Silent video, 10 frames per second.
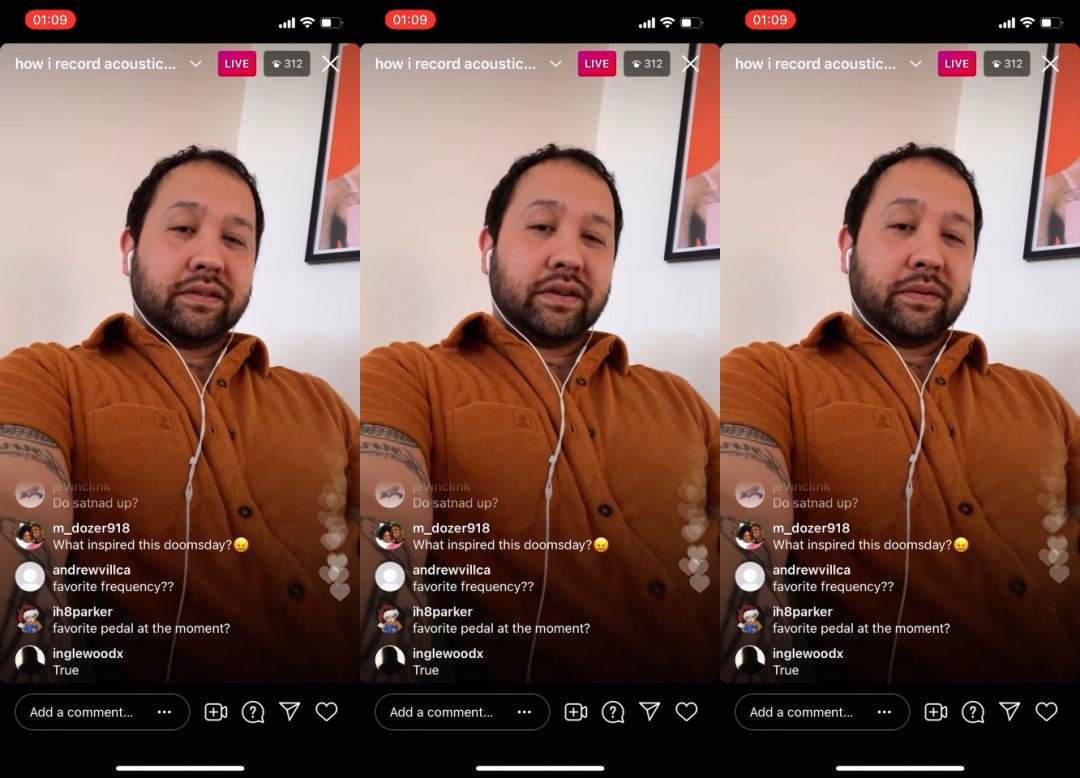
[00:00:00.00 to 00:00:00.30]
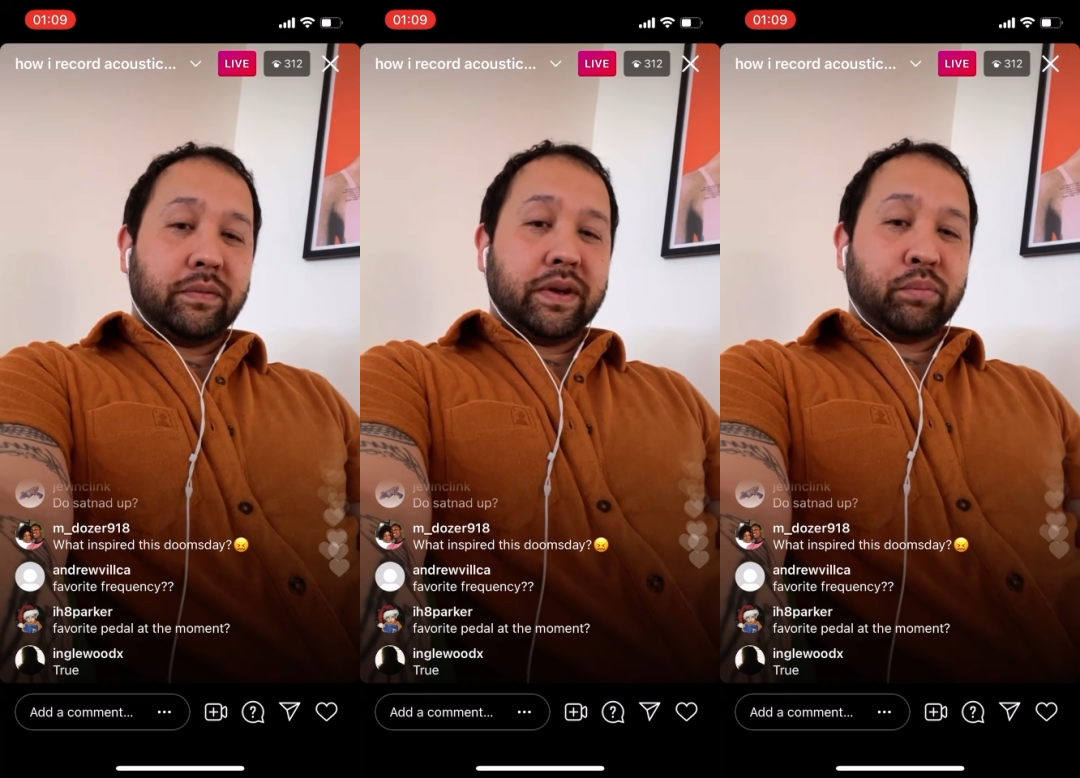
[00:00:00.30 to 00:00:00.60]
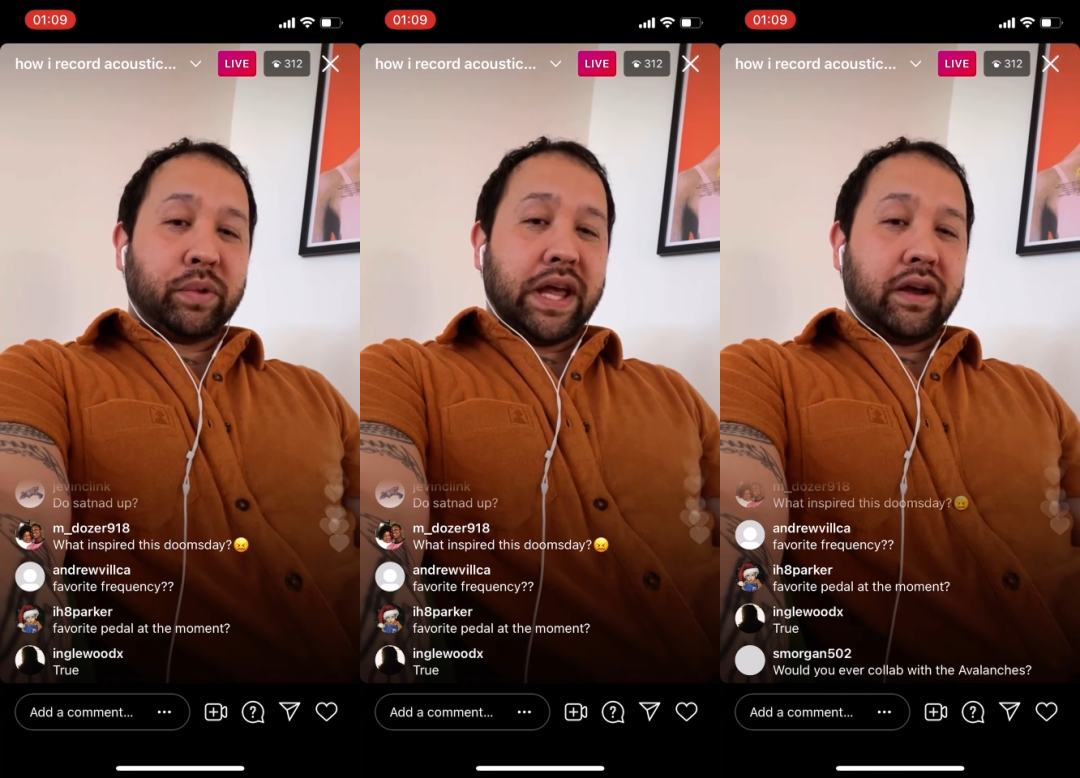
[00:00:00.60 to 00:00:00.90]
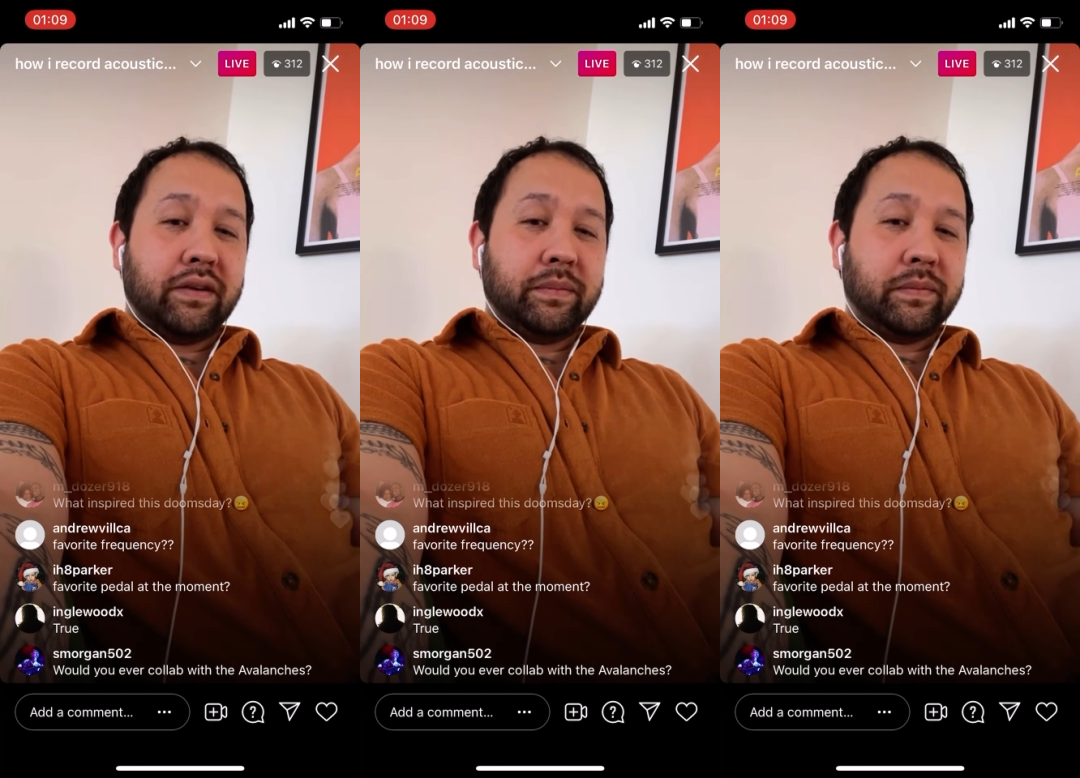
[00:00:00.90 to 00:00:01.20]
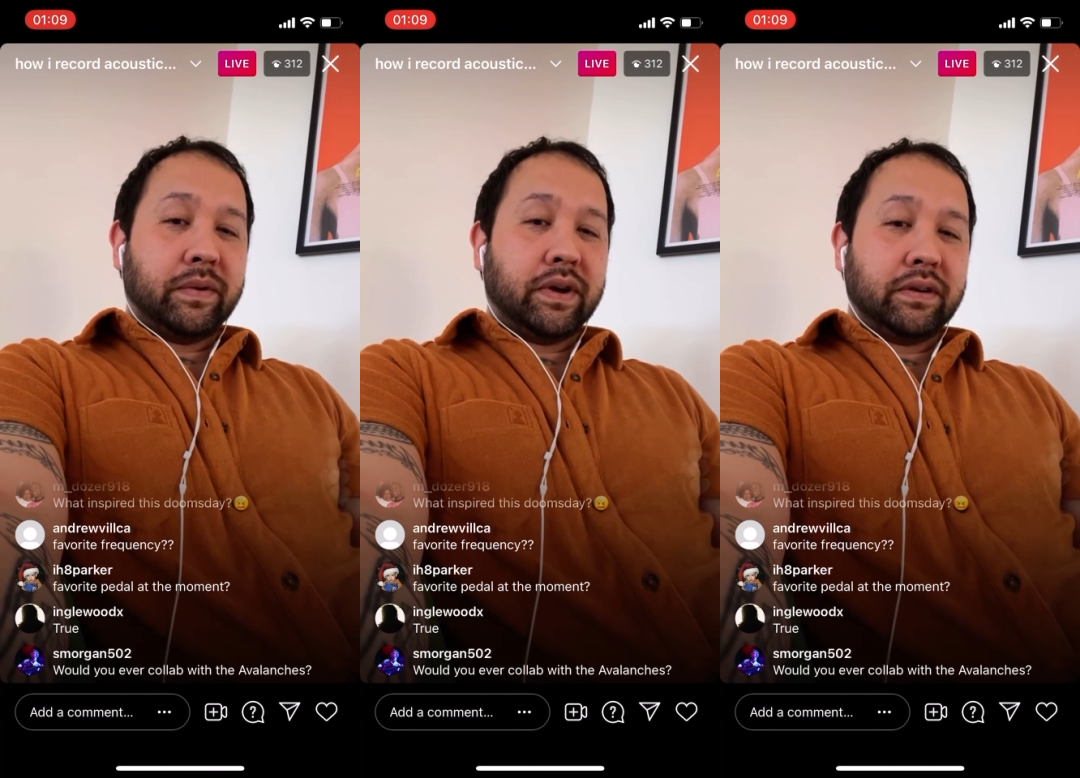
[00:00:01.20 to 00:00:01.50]
I wear black. I've
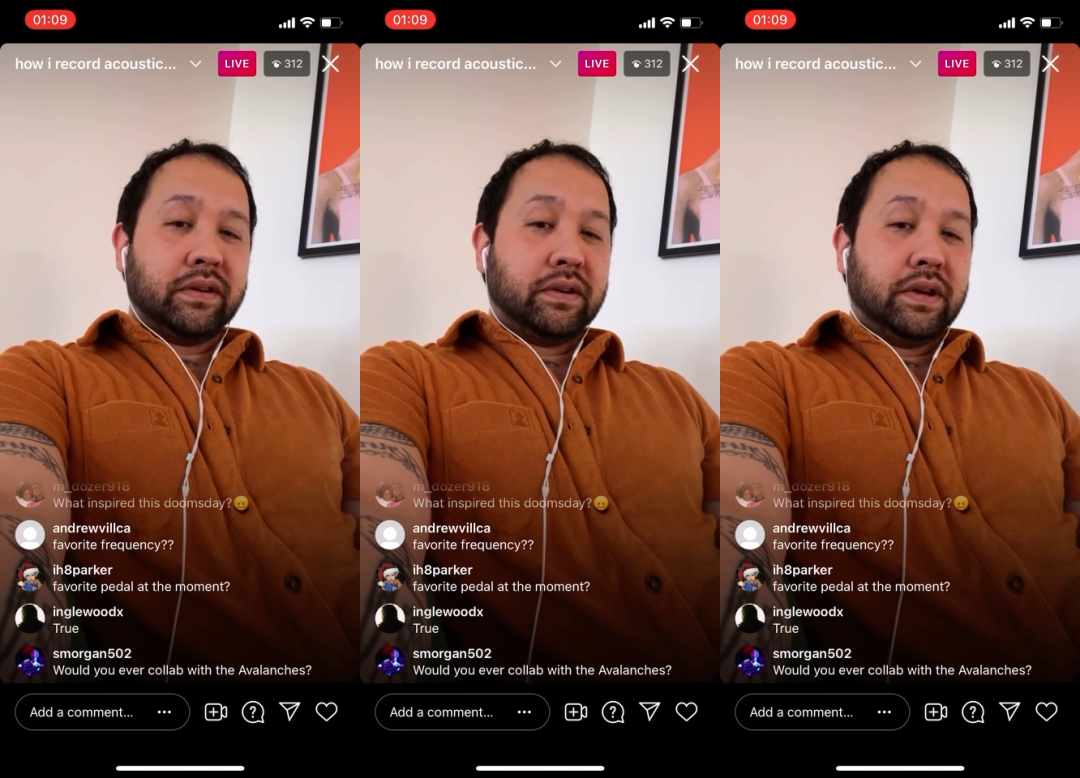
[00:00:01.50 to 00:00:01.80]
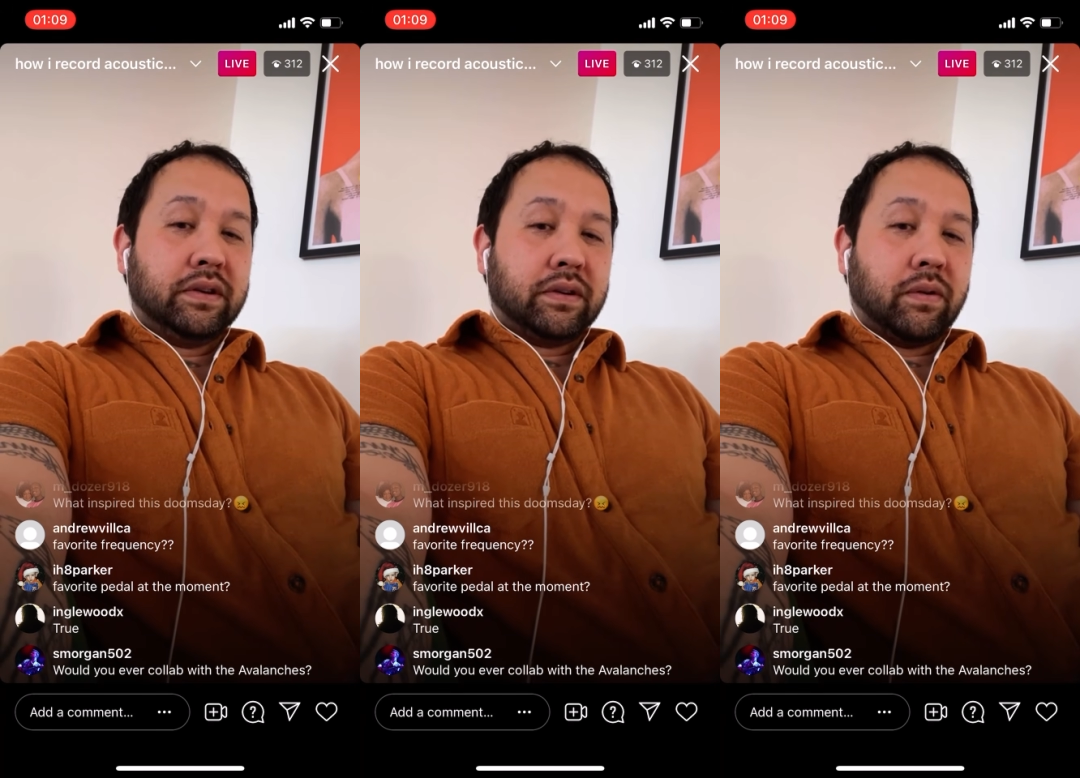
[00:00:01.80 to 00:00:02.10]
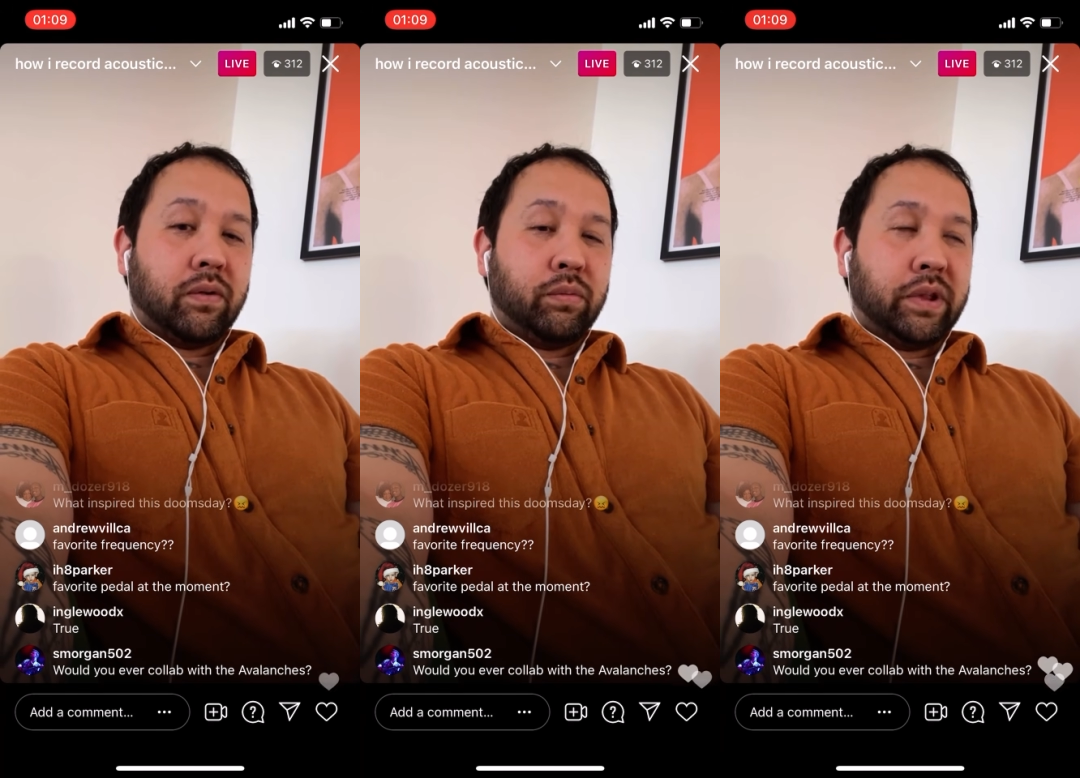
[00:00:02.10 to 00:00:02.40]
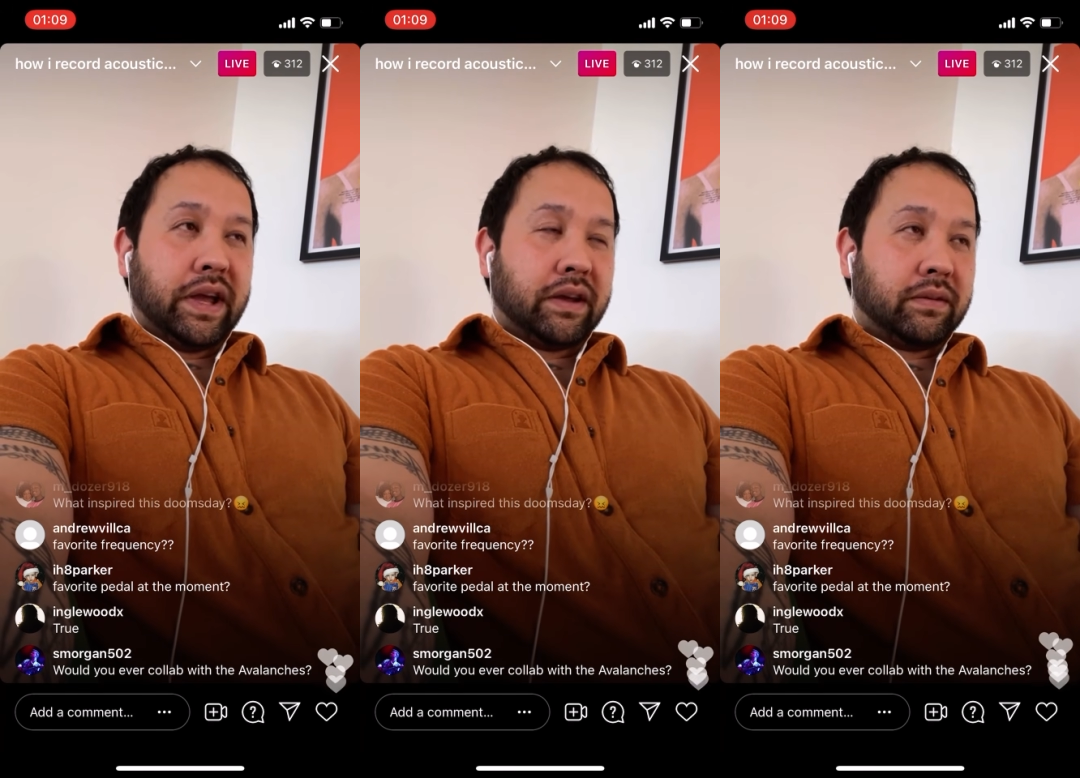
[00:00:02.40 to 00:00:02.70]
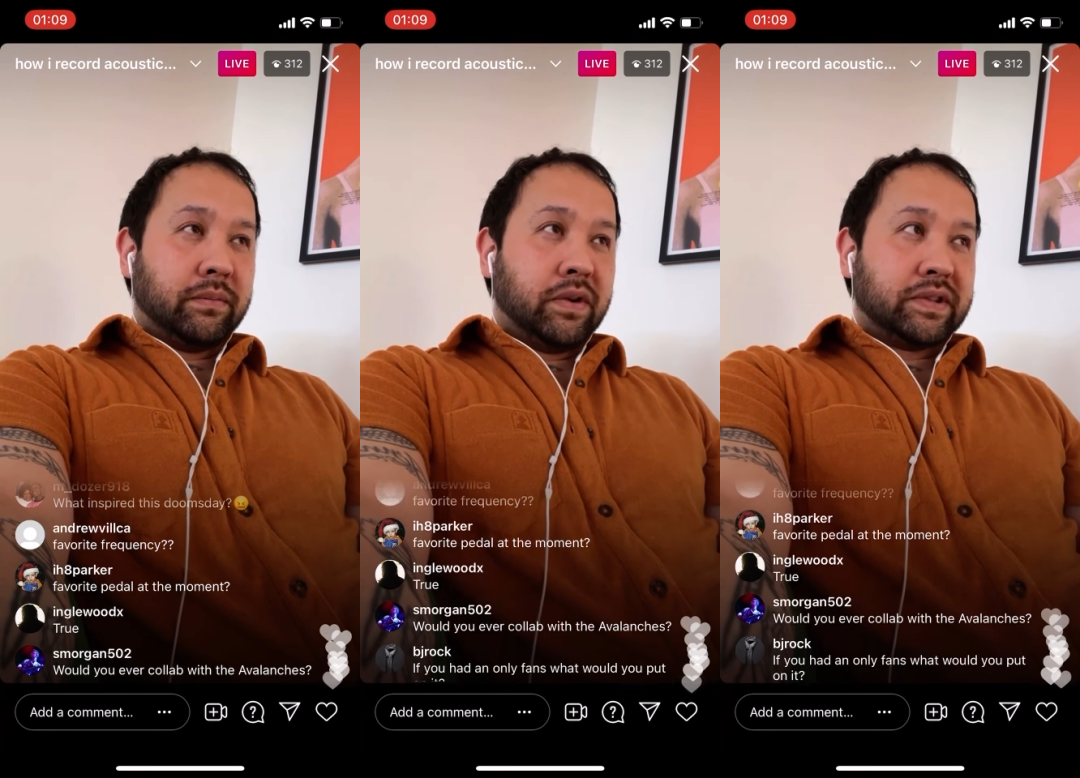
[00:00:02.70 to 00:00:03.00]
been wearing all black
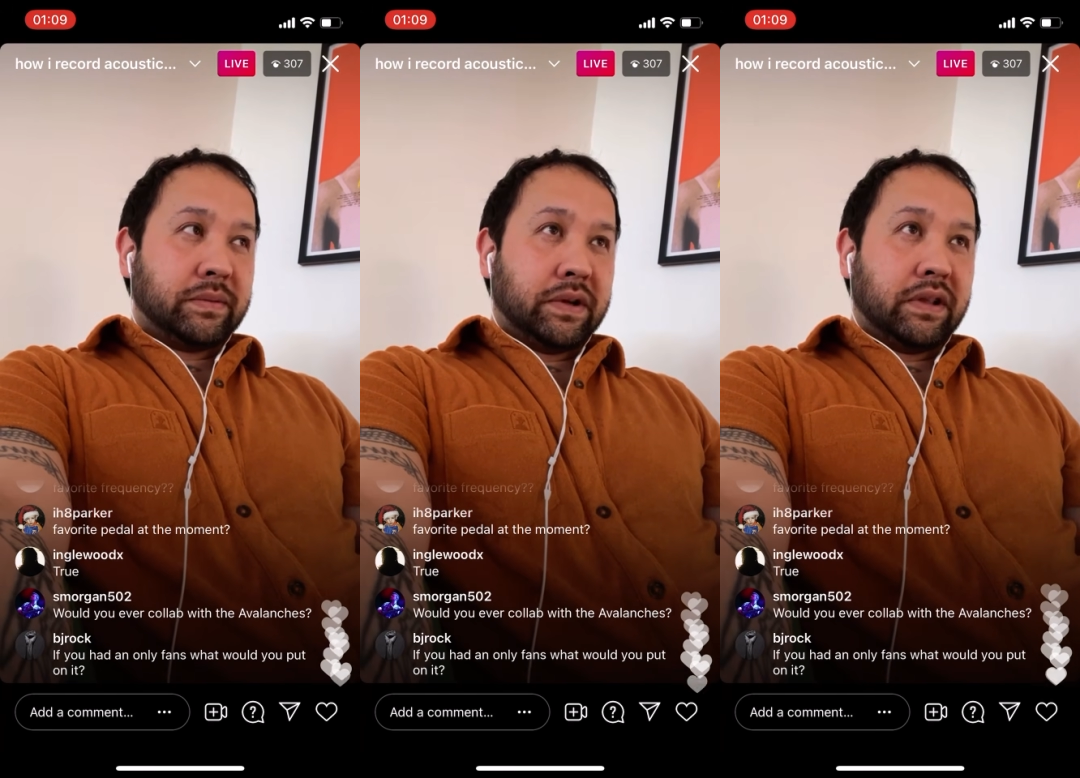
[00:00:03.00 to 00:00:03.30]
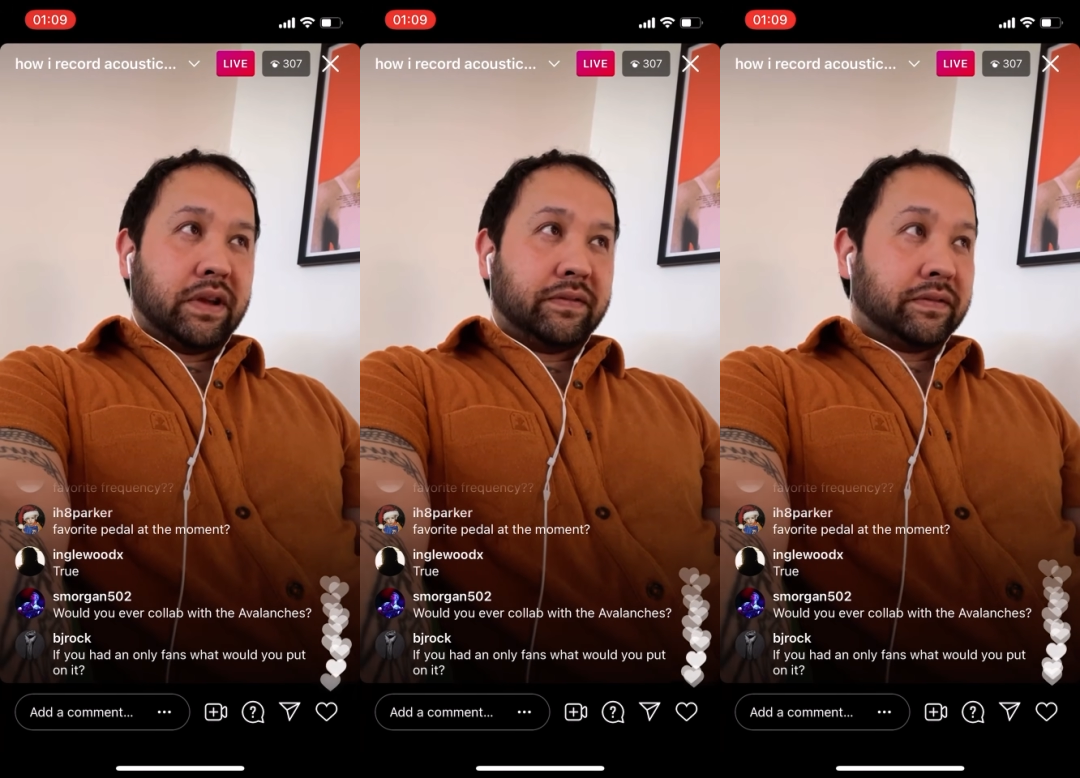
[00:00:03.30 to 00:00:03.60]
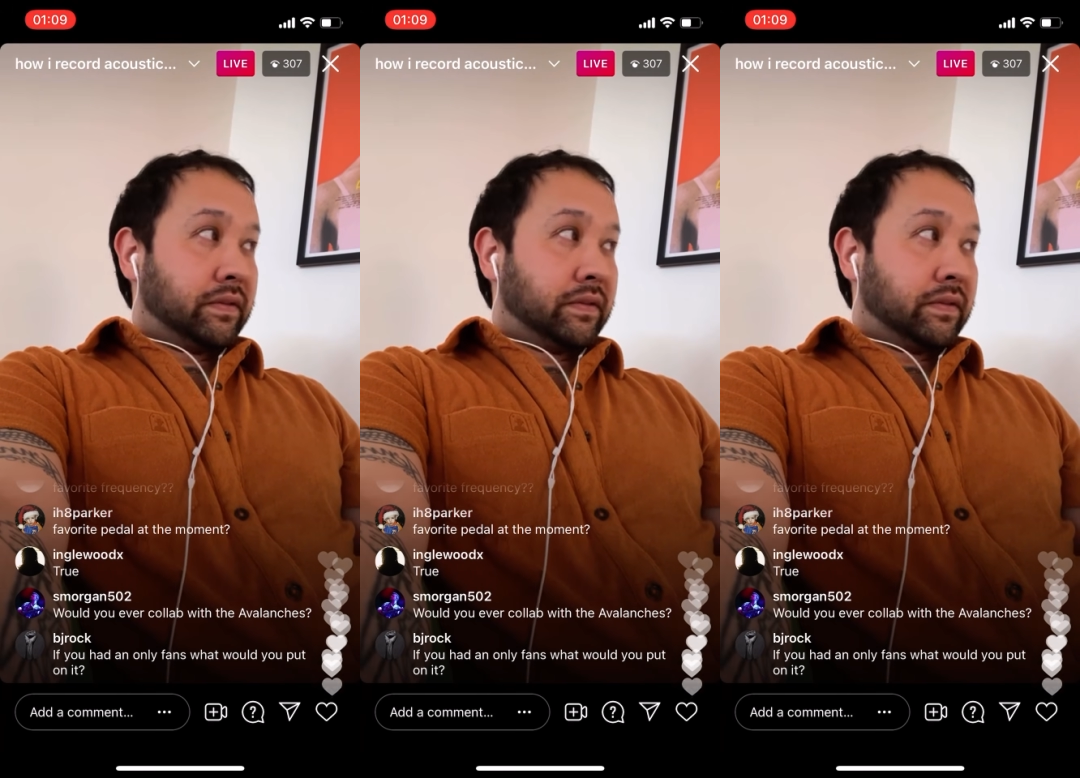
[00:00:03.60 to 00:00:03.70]
most of my life.